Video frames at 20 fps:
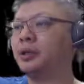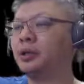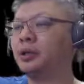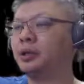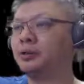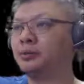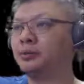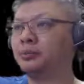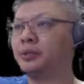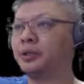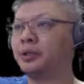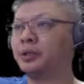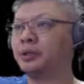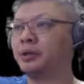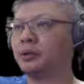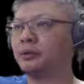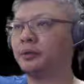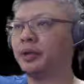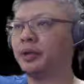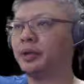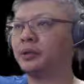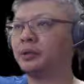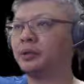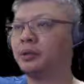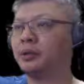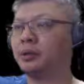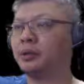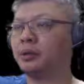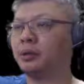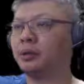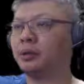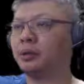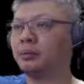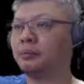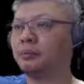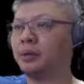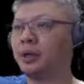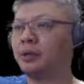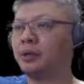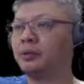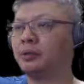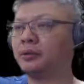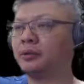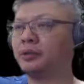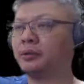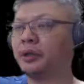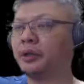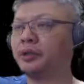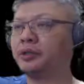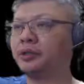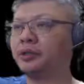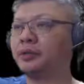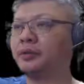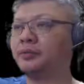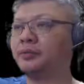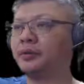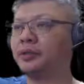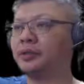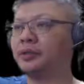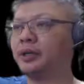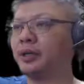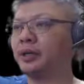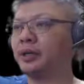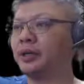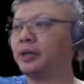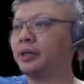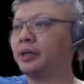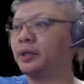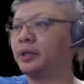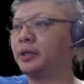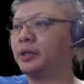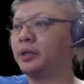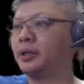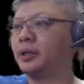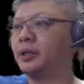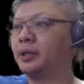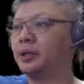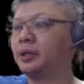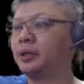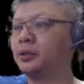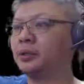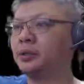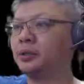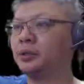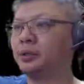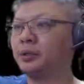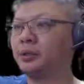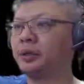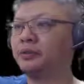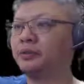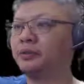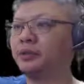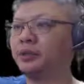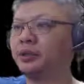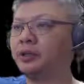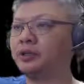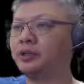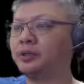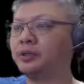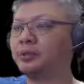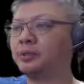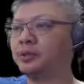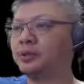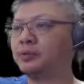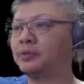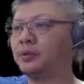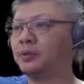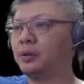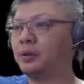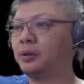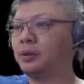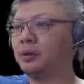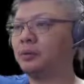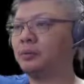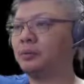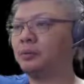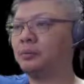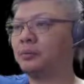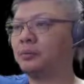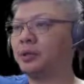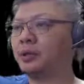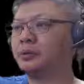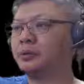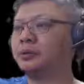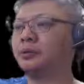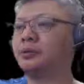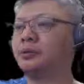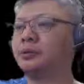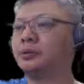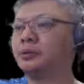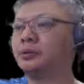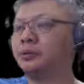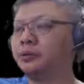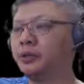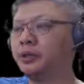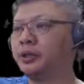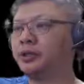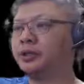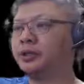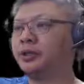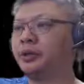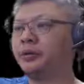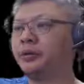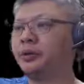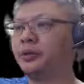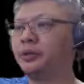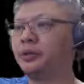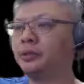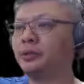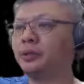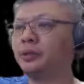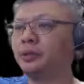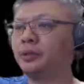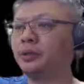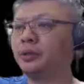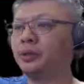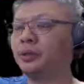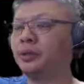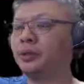It will be the correct path or direction of attack. So after h6 plus 4, black would trade chariots,